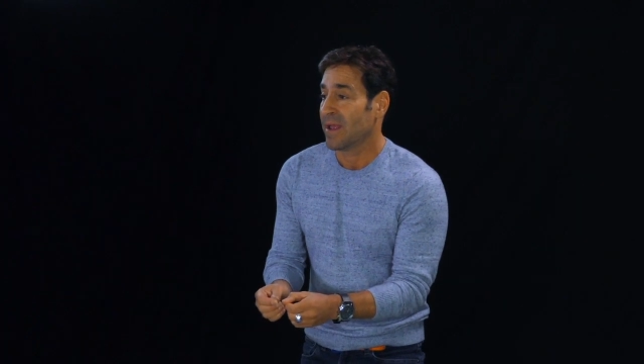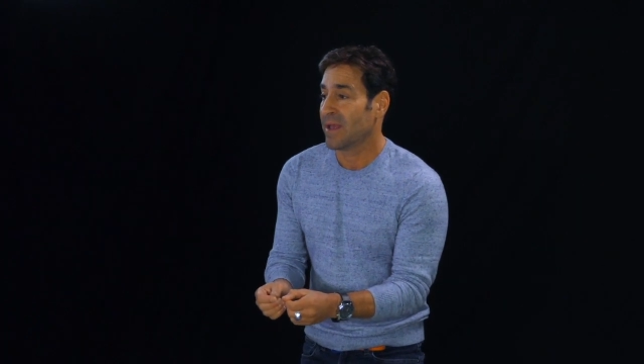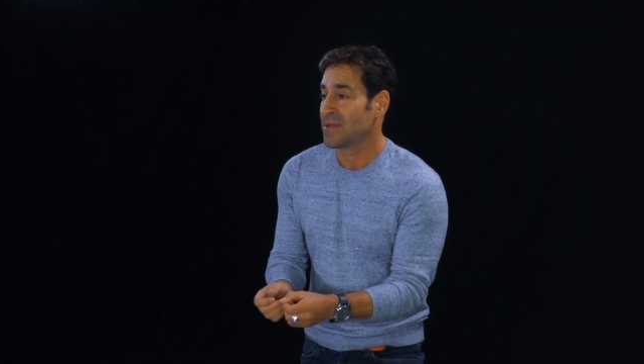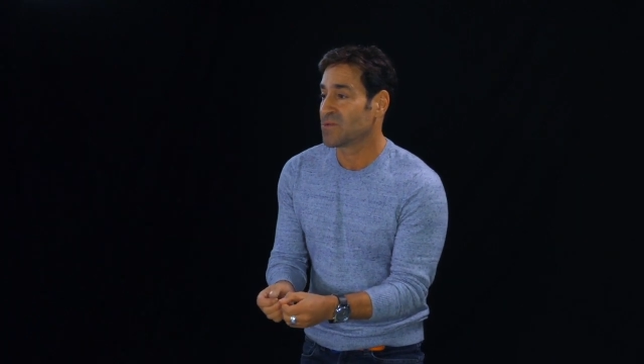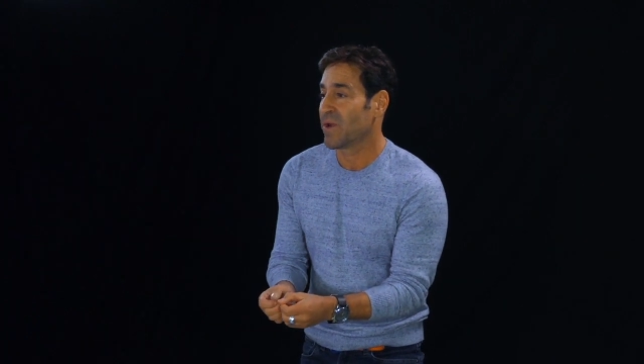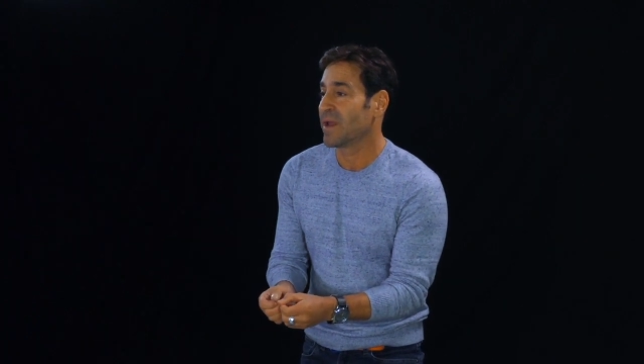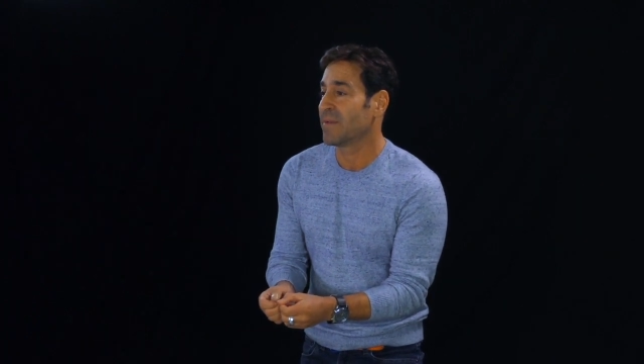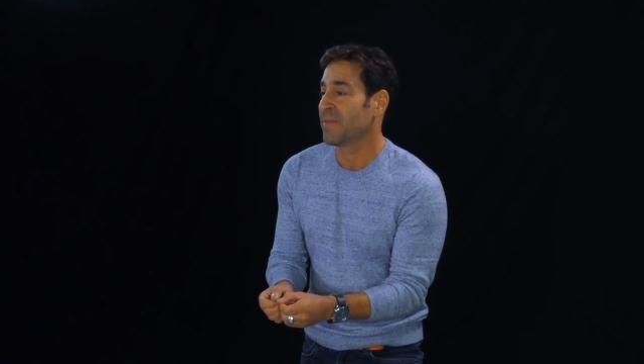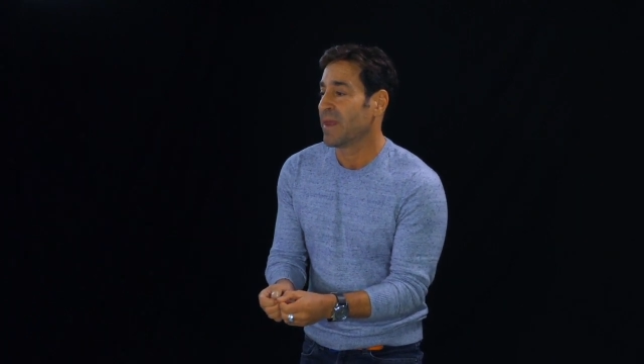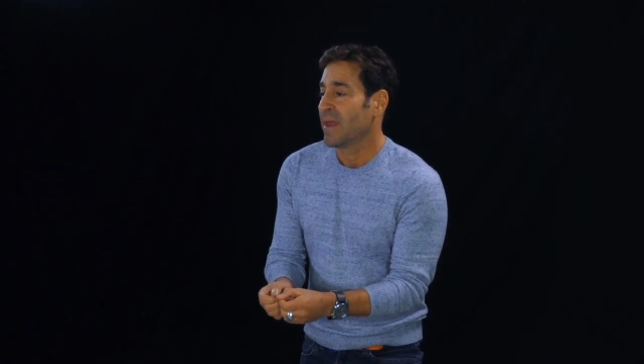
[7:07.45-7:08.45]
it is
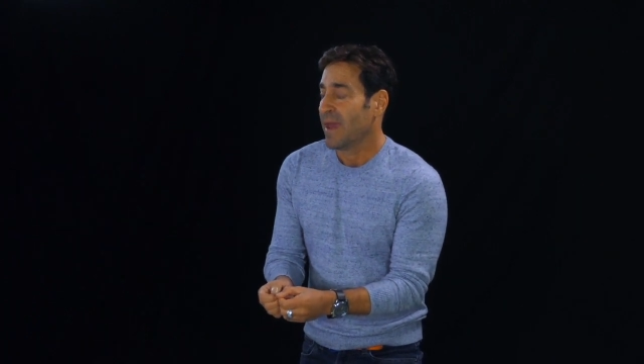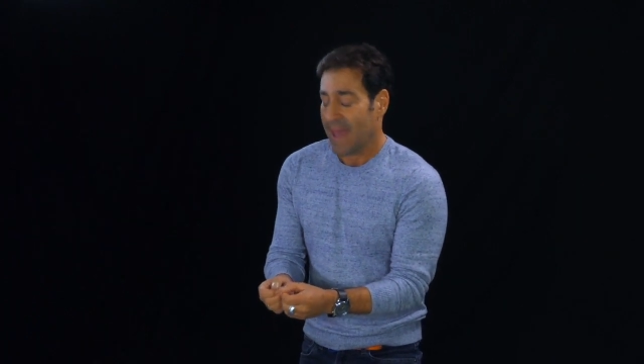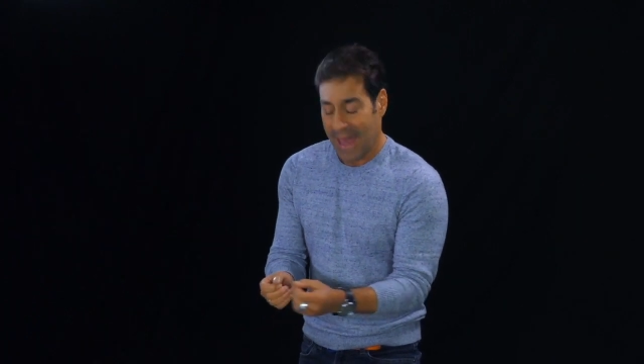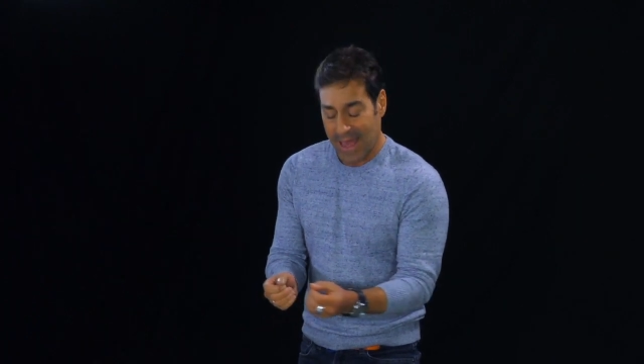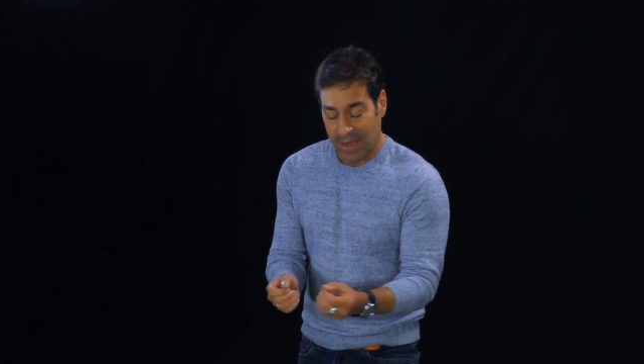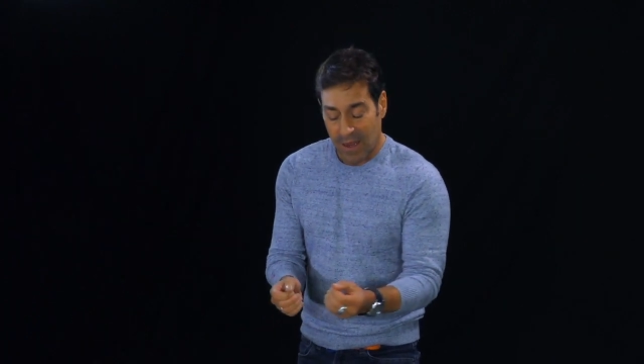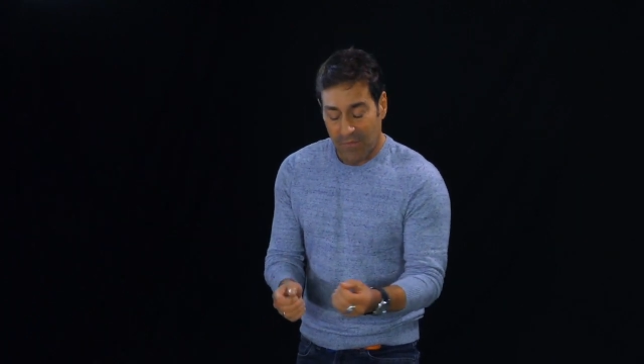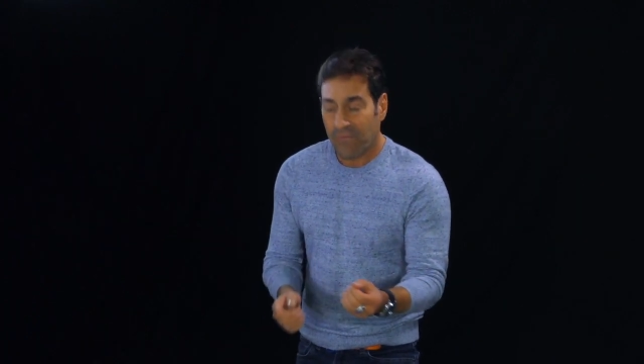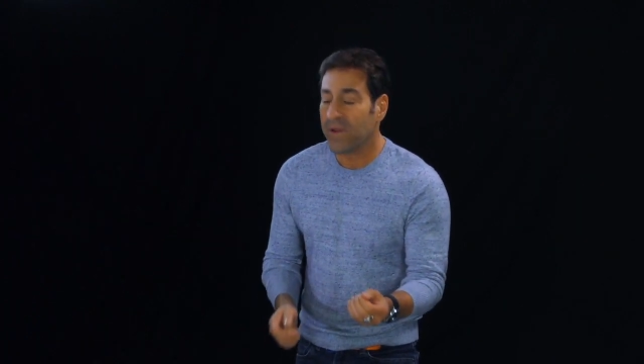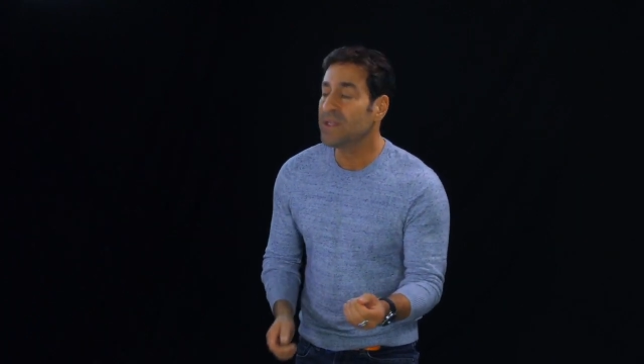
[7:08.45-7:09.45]
written, had
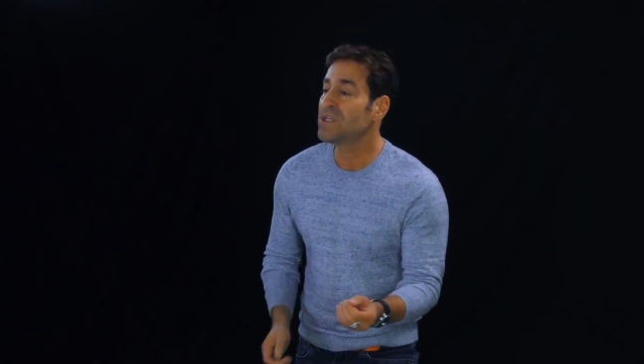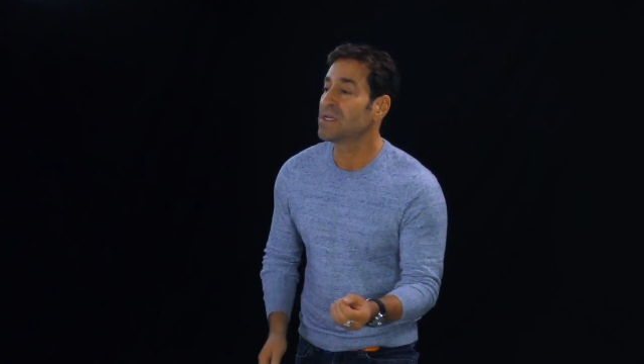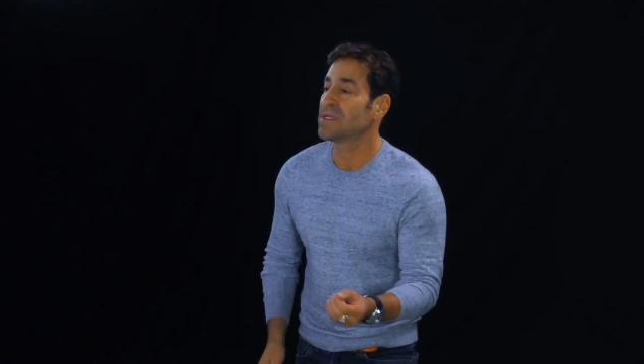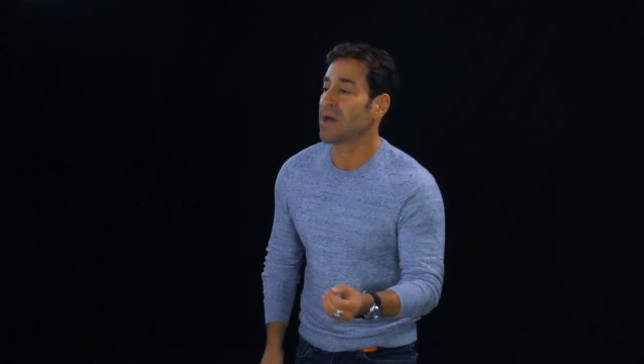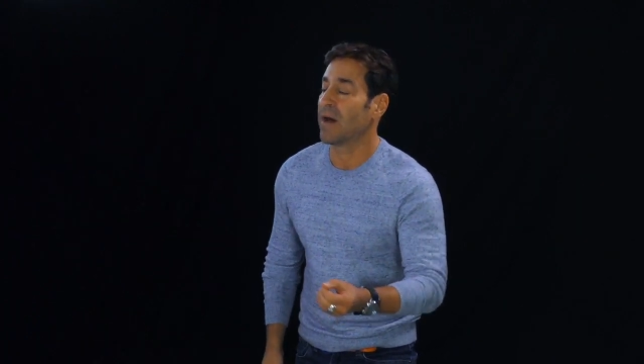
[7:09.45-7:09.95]
fringes